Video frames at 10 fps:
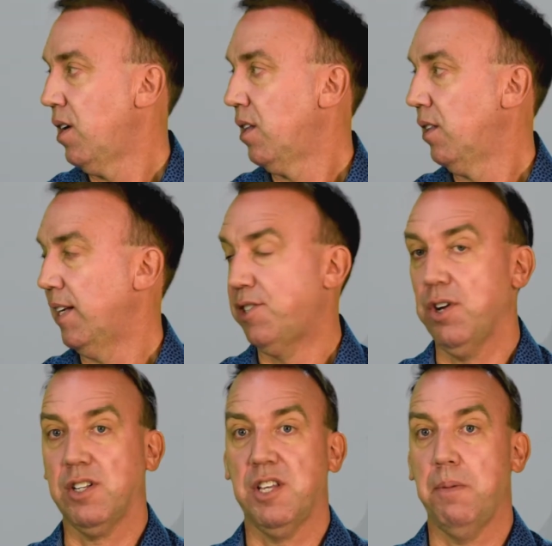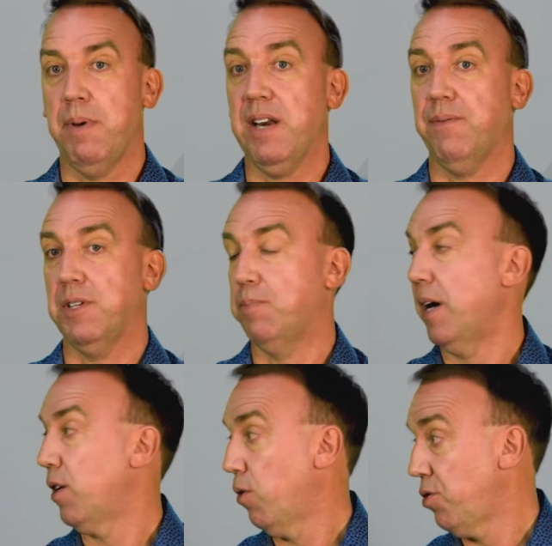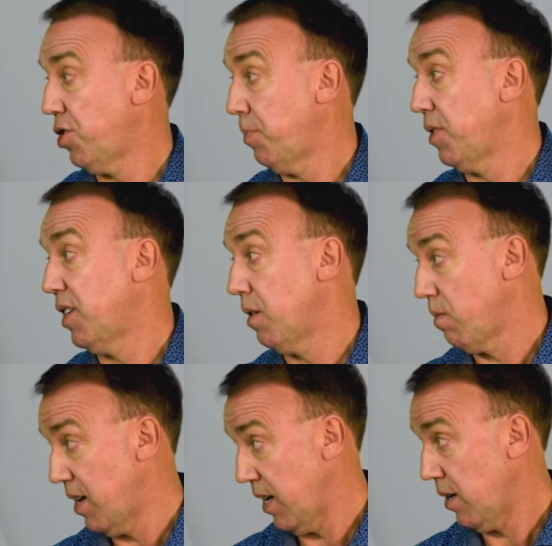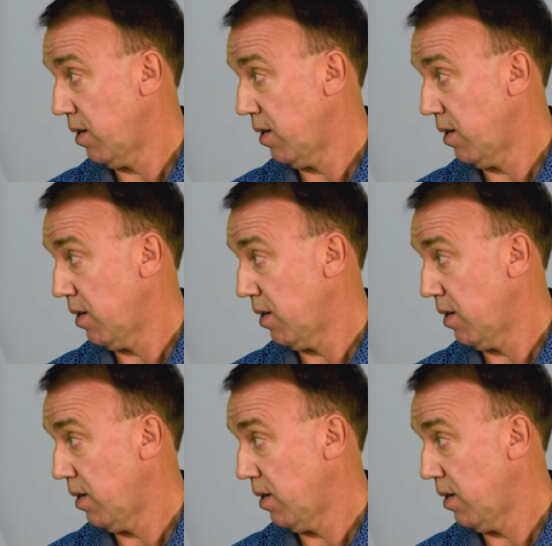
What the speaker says: Let's talk to the benefits about ownership instead of renting.